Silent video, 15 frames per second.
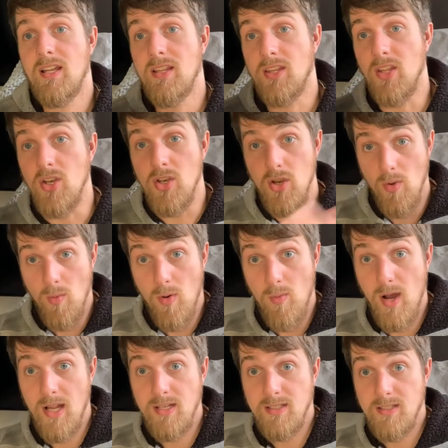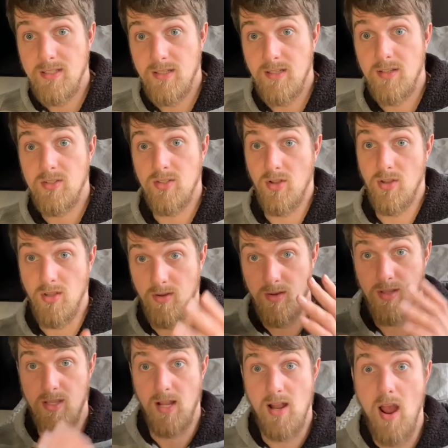The newer ones, so
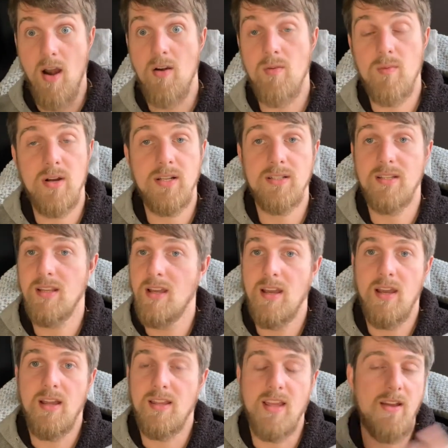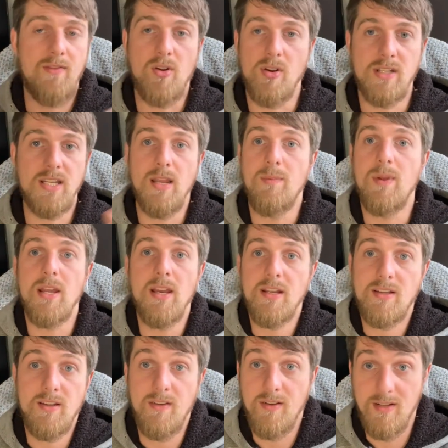the current ones, they've got
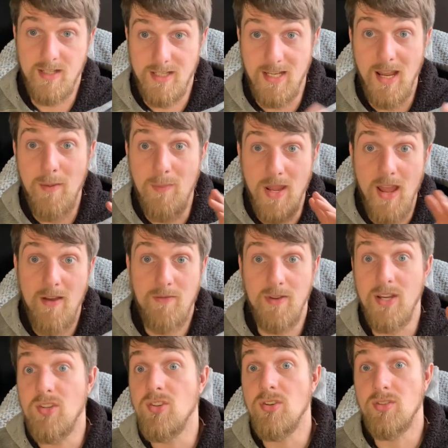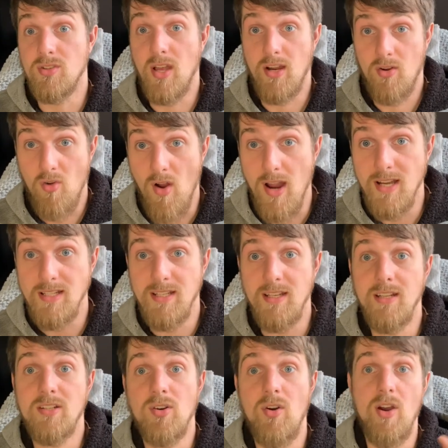DPF issues like
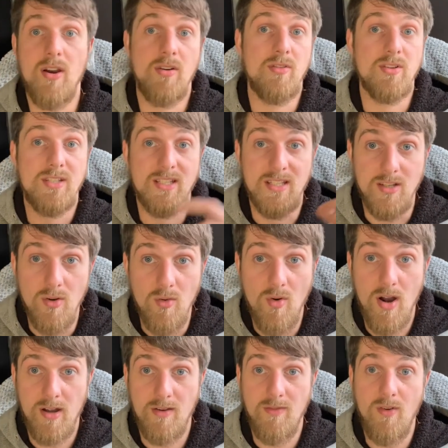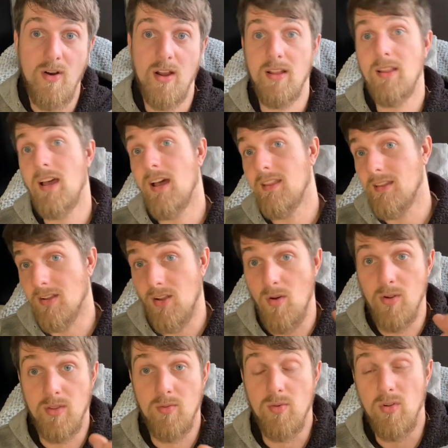crazy. Toyota are still rectifying that, and they're
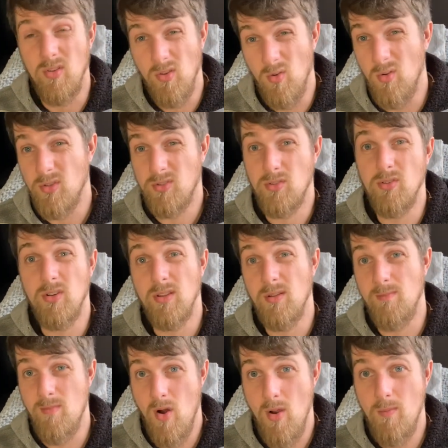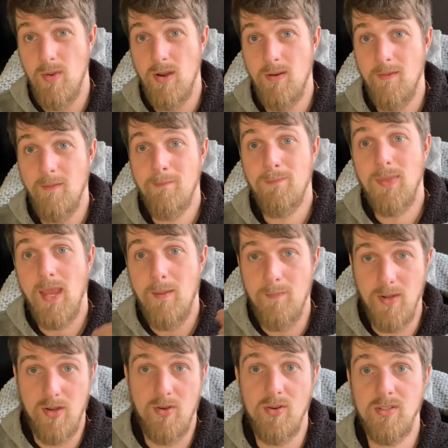going through a lawsuit at the moment
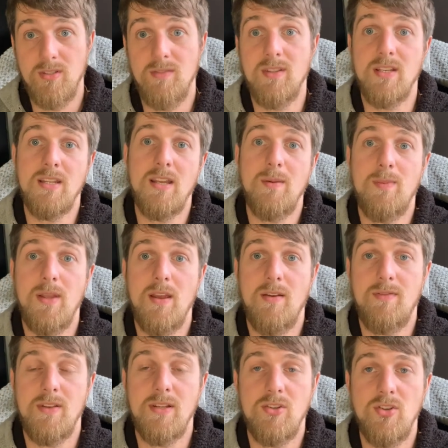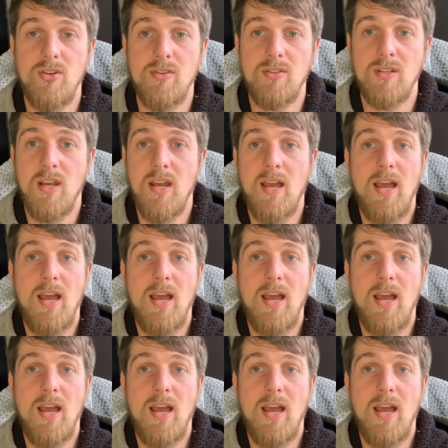because of the DPF issues.